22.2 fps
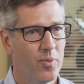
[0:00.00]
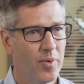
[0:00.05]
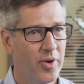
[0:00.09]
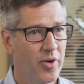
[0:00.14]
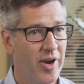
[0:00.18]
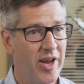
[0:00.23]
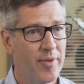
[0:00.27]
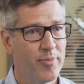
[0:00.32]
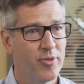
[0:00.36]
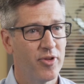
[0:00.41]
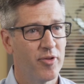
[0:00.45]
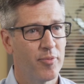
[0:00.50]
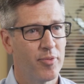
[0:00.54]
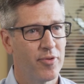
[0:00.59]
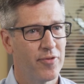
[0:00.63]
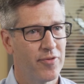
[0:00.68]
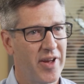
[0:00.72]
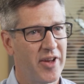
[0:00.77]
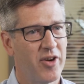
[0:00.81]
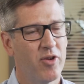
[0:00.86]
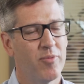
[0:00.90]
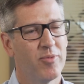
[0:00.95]
we are able to
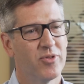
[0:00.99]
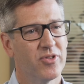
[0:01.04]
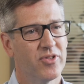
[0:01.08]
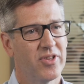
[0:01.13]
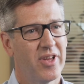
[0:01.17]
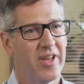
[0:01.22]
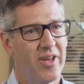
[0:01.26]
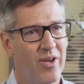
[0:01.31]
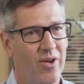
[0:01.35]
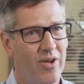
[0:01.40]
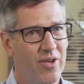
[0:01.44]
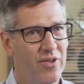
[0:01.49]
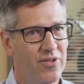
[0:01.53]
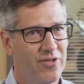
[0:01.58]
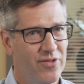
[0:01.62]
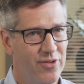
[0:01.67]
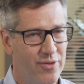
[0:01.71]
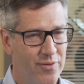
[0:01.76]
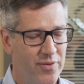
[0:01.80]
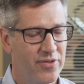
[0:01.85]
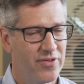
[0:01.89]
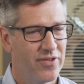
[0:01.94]
provide almost all
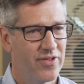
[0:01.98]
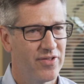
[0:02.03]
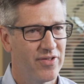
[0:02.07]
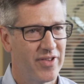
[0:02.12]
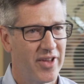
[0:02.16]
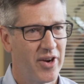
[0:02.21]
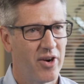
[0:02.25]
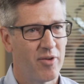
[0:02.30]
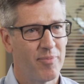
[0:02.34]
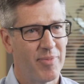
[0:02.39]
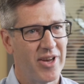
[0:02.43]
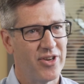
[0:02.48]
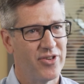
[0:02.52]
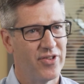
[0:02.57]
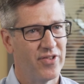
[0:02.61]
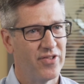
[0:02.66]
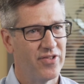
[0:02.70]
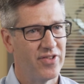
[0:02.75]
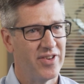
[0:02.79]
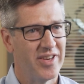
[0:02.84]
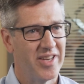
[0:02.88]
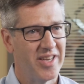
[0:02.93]
services that our
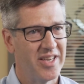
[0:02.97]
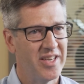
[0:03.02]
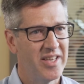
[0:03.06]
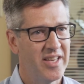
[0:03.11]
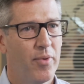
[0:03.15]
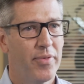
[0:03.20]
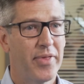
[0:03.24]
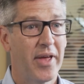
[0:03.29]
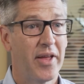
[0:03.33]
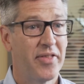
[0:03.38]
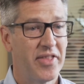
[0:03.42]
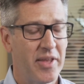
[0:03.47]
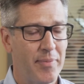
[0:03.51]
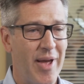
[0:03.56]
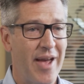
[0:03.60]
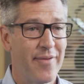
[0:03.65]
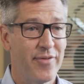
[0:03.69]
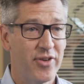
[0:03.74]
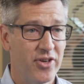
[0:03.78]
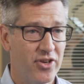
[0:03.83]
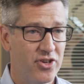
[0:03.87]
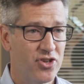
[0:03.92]
patients need without them
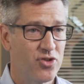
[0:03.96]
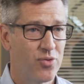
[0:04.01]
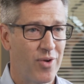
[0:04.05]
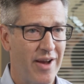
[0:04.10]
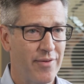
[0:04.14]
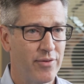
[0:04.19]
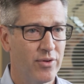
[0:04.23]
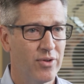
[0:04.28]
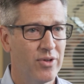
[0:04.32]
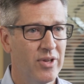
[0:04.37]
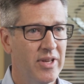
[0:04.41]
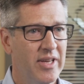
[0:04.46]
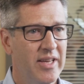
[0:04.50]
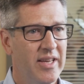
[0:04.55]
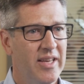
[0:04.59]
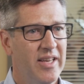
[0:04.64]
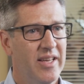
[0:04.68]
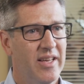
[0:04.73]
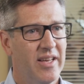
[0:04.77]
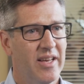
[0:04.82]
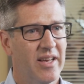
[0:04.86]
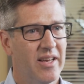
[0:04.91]
having to travel
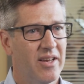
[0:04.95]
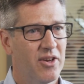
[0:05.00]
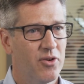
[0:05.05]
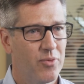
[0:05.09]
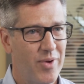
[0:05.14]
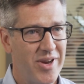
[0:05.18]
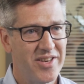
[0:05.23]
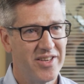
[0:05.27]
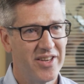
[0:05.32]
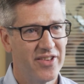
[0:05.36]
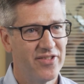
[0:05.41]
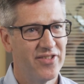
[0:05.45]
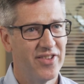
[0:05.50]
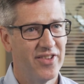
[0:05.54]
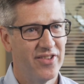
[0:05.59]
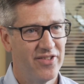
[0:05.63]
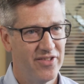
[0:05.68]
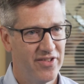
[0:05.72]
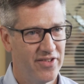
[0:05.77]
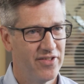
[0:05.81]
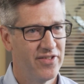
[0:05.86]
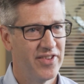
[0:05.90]
uh, great
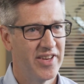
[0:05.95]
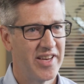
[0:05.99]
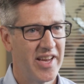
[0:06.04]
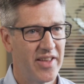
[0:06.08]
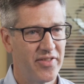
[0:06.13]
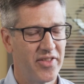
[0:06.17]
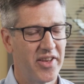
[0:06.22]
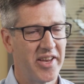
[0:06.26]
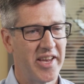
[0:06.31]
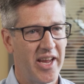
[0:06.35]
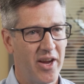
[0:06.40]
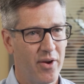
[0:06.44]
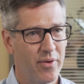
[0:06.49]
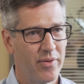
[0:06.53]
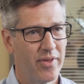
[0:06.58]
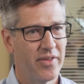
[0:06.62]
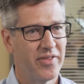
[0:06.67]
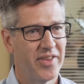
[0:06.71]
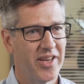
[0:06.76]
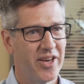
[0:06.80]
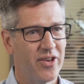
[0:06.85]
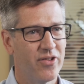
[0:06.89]
distances to get the care
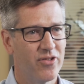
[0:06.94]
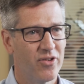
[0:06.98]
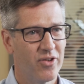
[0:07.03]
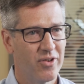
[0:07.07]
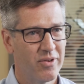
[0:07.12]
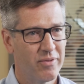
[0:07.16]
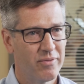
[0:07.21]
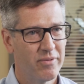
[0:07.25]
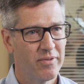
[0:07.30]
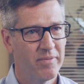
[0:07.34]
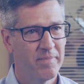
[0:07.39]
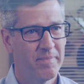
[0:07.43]
that they deserve.